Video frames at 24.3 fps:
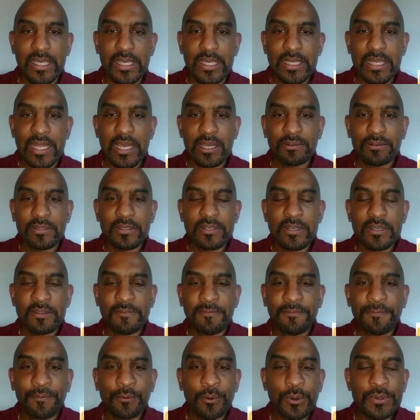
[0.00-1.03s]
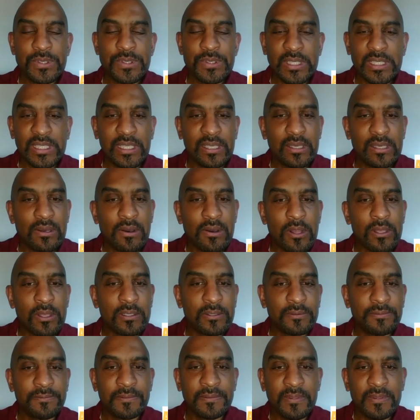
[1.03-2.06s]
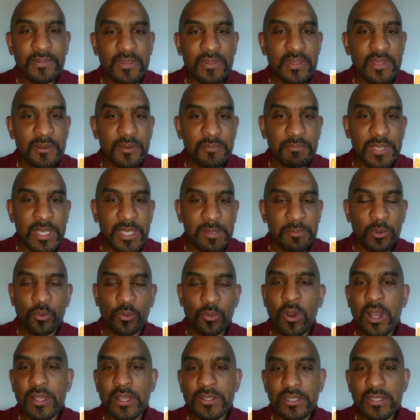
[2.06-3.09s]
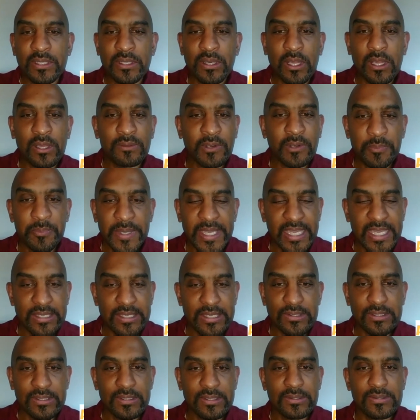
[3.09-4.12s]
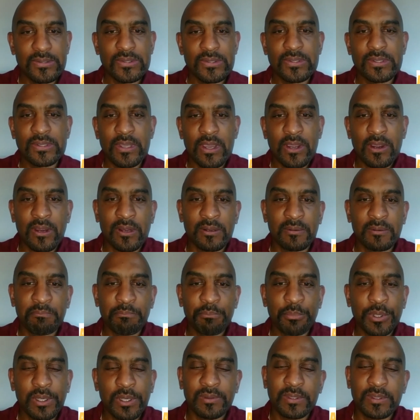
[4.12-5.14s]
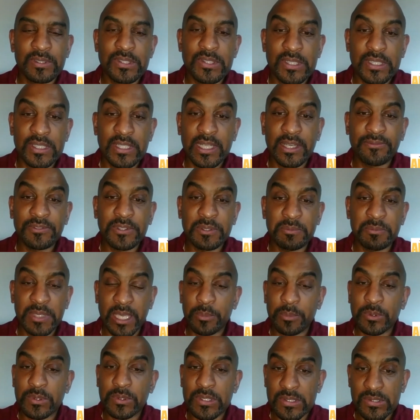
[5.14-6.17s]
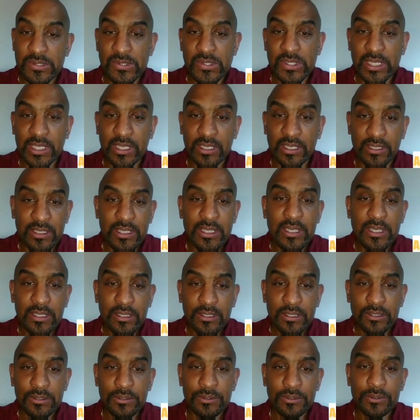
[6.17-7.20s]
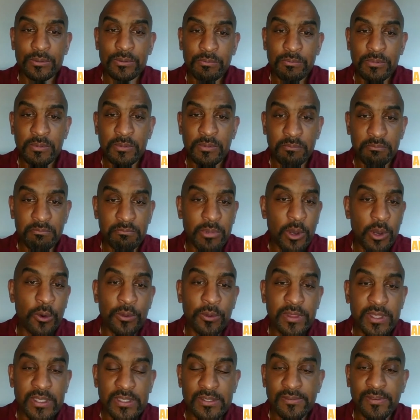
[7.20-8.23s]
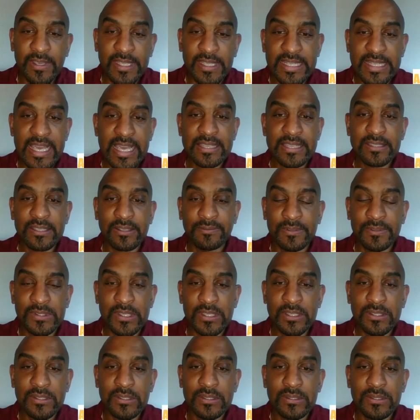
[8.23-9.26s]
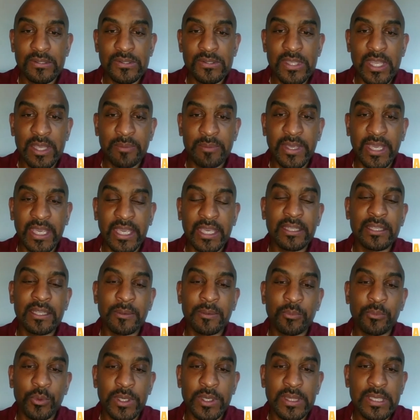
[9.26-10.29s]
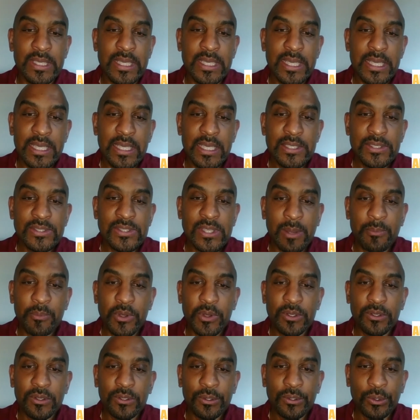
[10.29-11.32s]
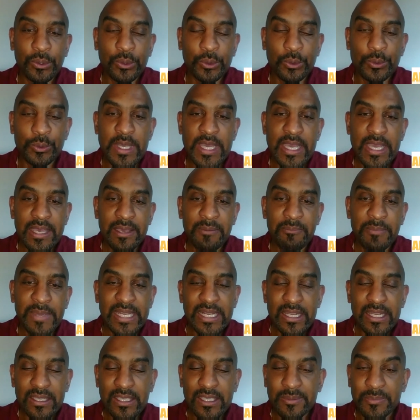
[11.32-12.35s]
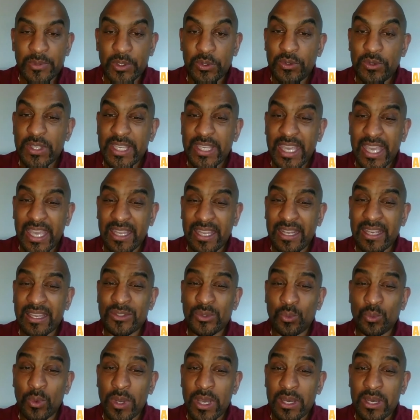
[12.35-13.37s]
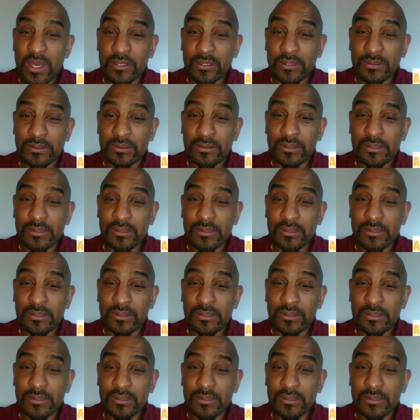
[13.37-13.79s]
Now, unfortunately, all of the people watching, all of our patients aren't privileged enough to be able to see you both as fantastic physicians. They may end up with someone who may not communicate as well.